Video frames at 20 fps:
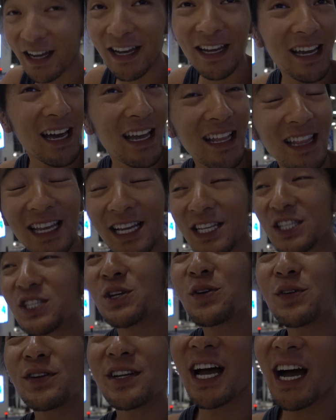I got like
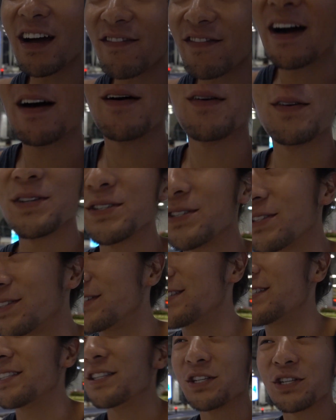two and a half hours
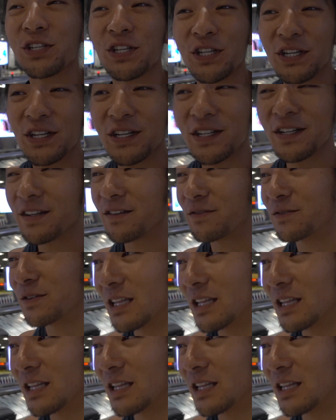just to chill and